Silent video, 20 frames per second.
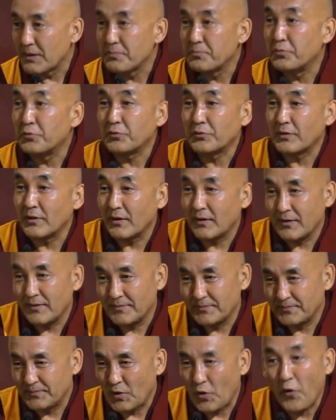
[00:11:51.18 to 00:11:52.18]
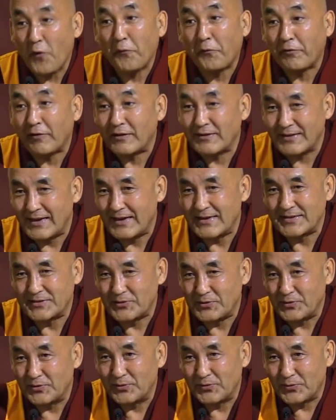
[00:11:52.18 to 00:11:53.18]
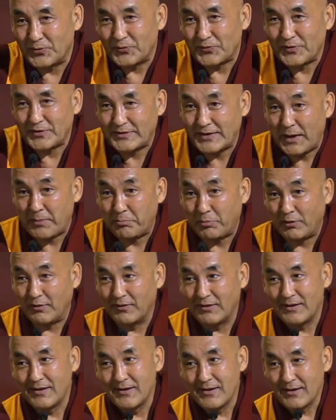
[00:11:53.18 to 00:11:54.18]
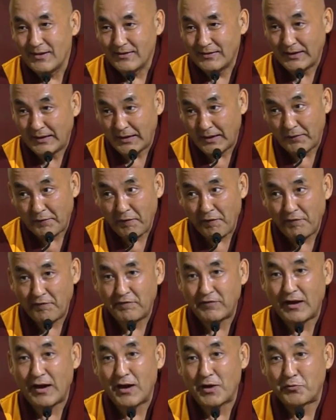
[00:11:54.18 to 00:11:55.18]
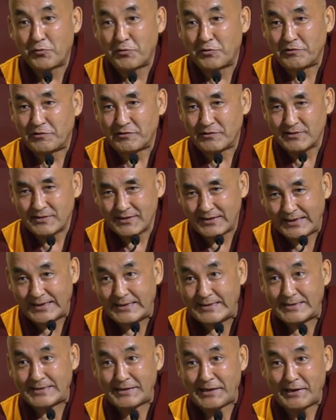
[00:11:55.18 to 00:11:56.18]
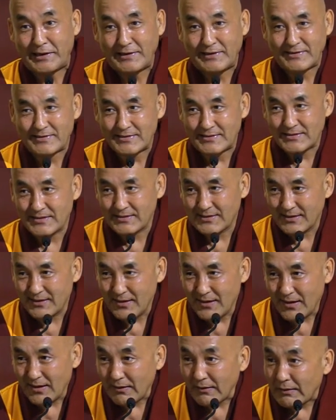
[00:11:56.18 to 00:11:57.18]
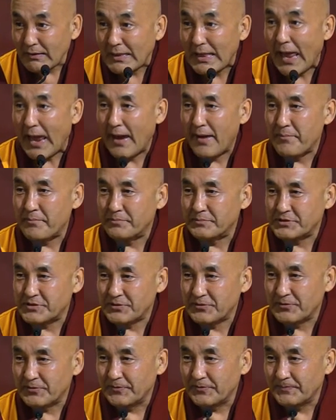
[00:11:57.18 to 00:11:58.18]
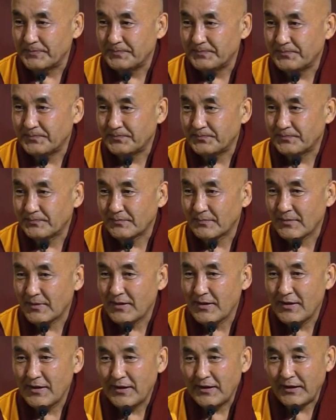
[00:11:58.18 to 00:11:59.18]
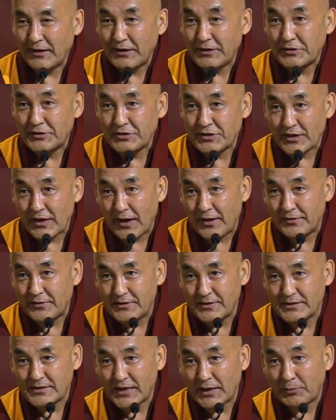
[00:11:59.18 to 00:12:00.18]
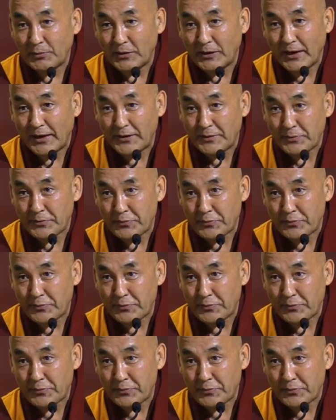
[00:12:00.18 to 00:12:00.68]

put the offering things, you know, on the temple, like flowers, incense, lamps, you know, and chant the 7-line